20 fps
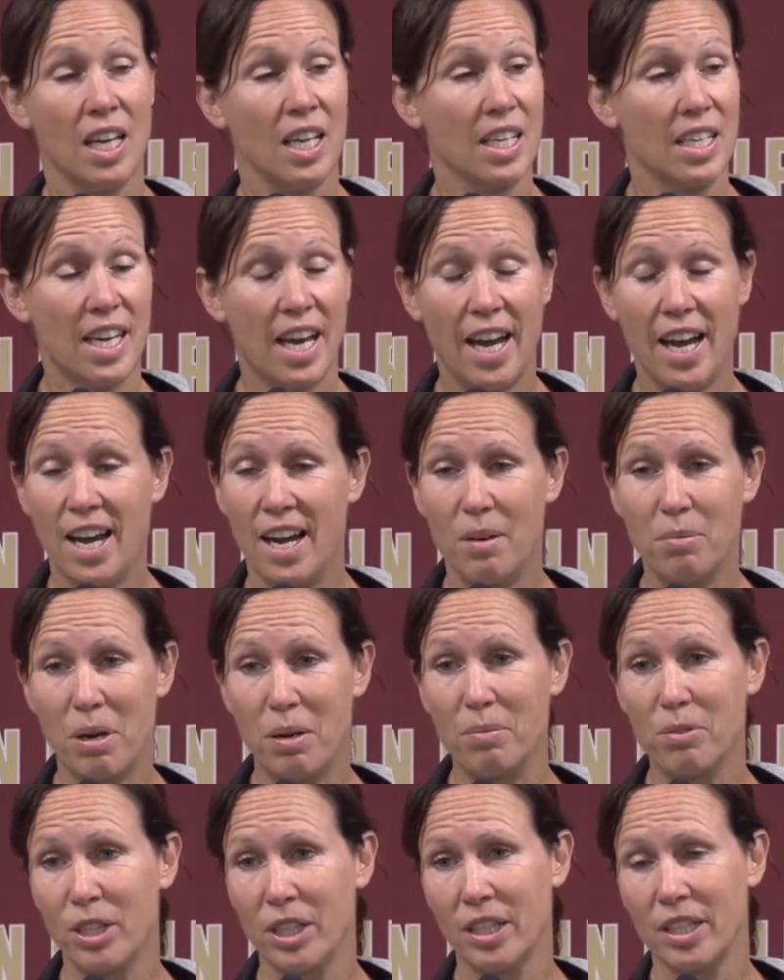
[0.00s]
Yeah, I'm,
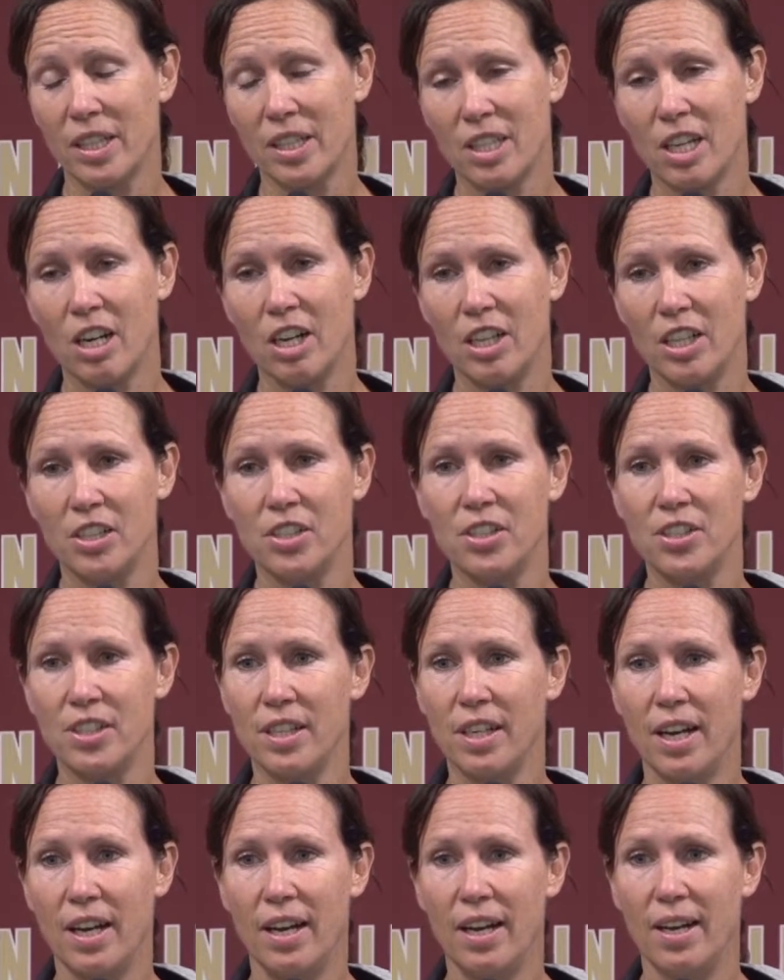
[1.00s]
I'm really
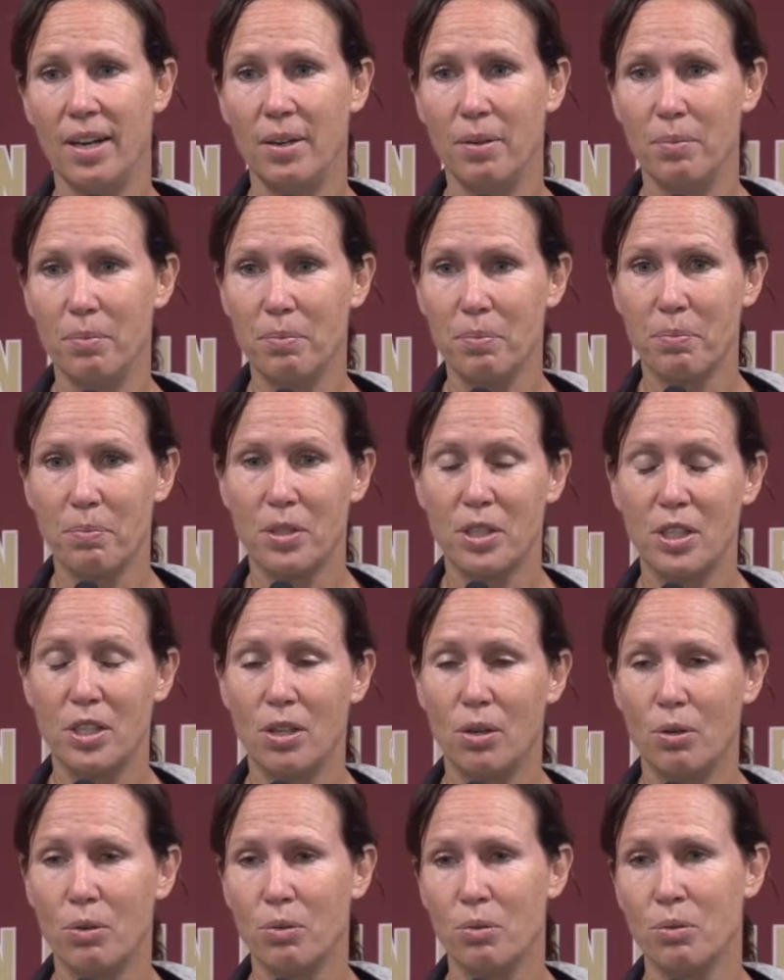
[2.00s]
encouraged. Um, you
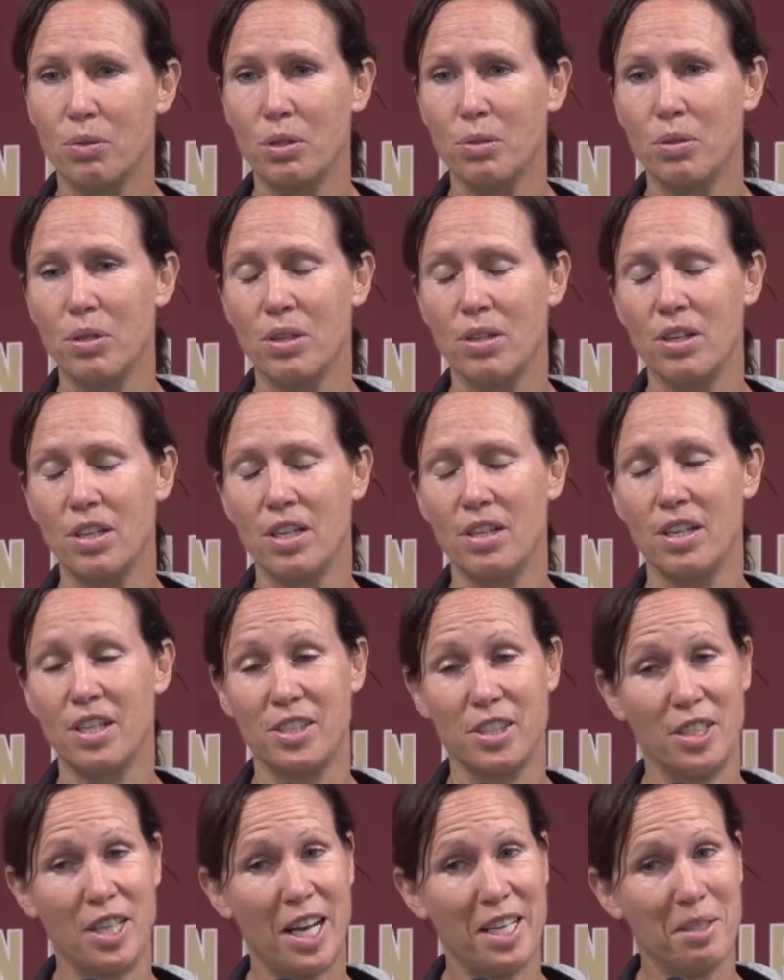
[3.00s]
know, it,
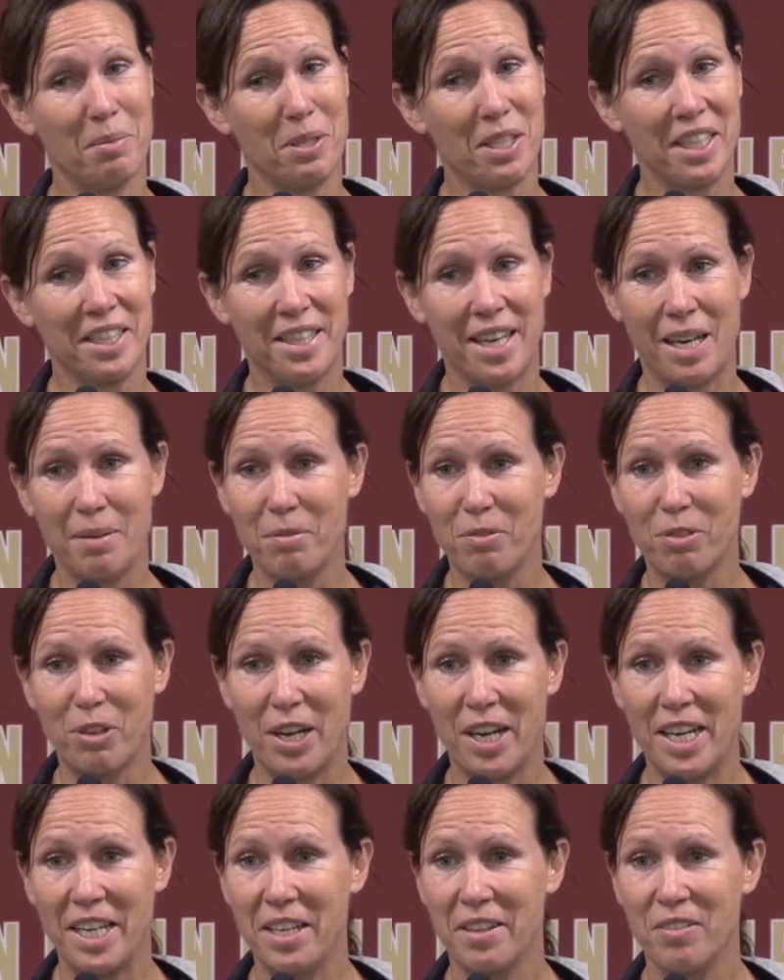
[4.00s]
it's a 90 minute game. For
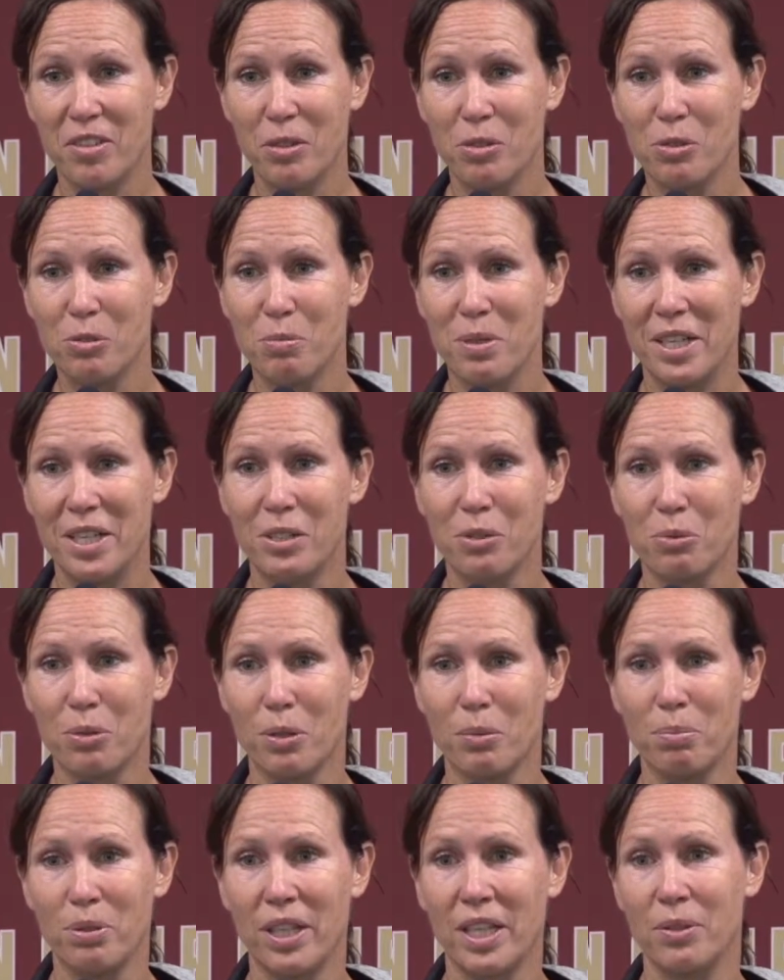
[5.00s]
80 of those minutes, we
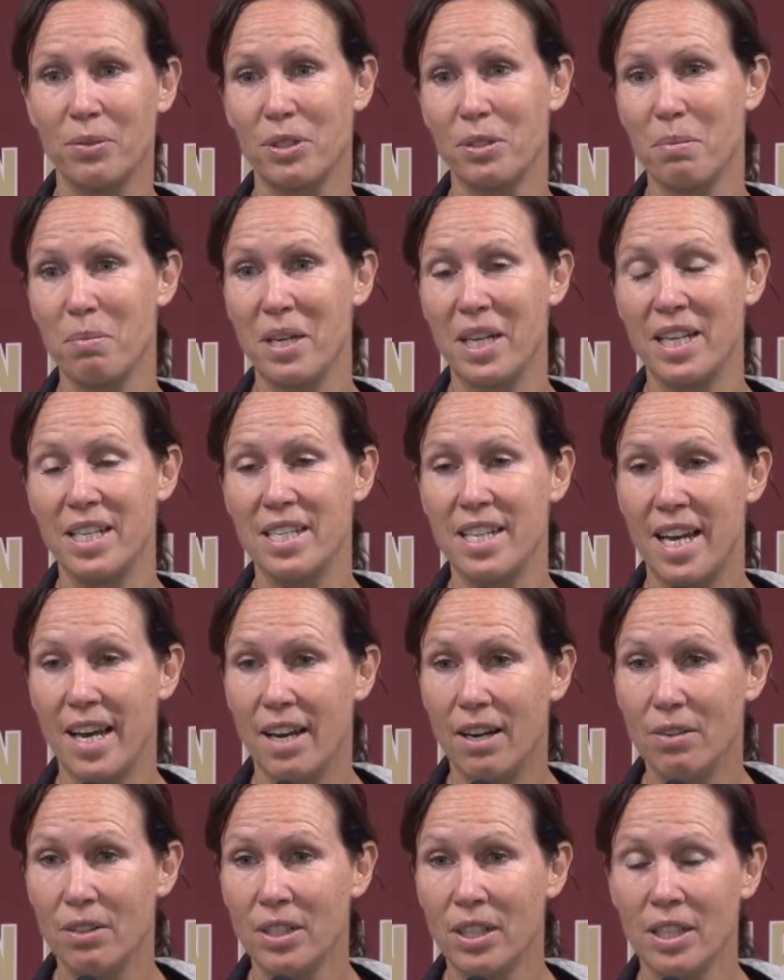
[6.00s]
were playing with the man
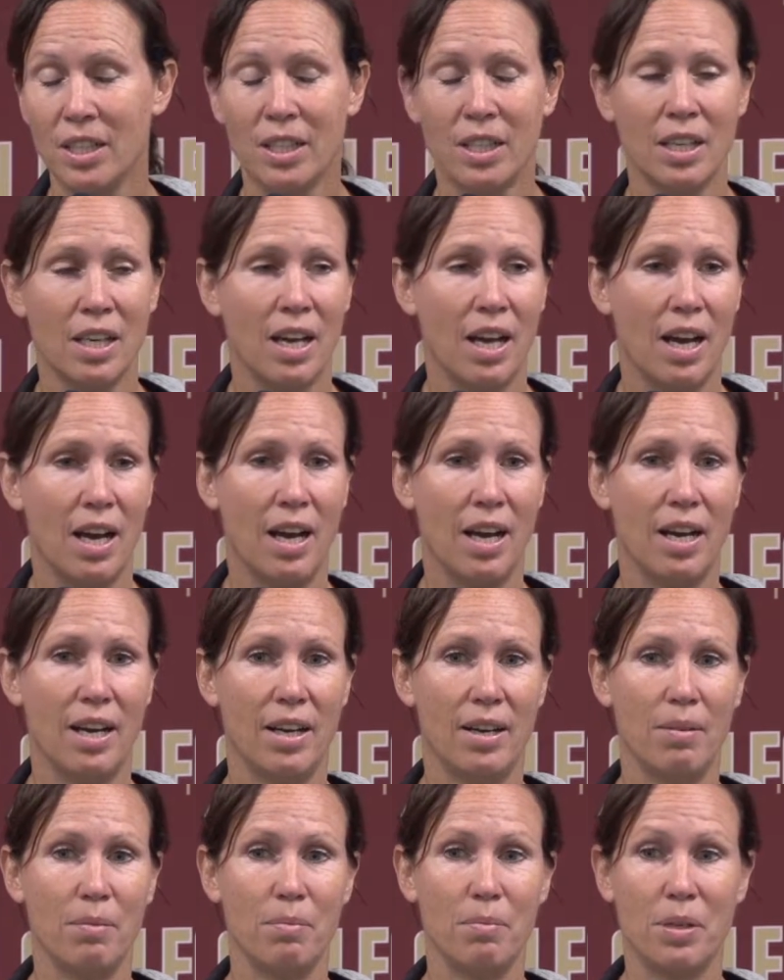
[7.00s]
down,
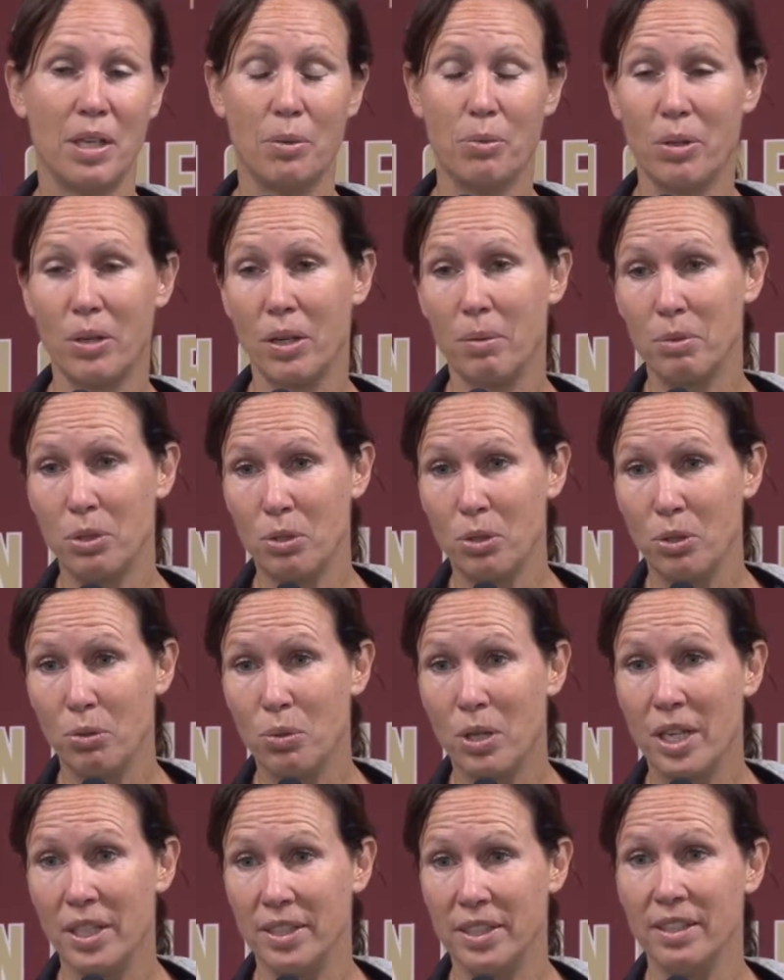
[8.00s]
um, and we were up two to
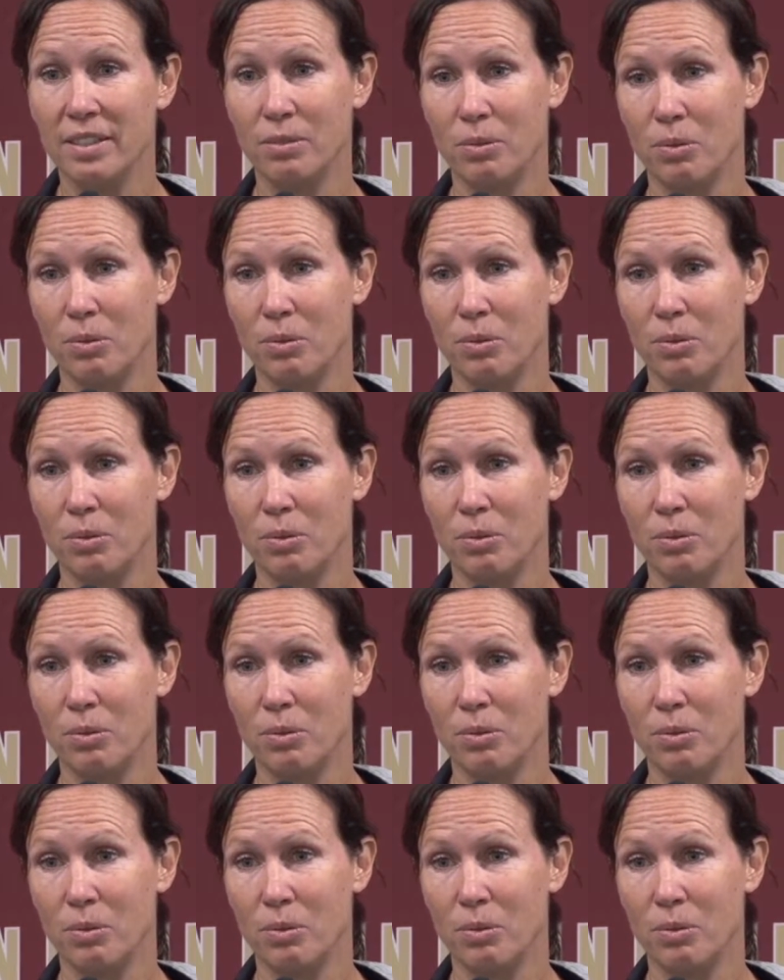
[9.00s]
one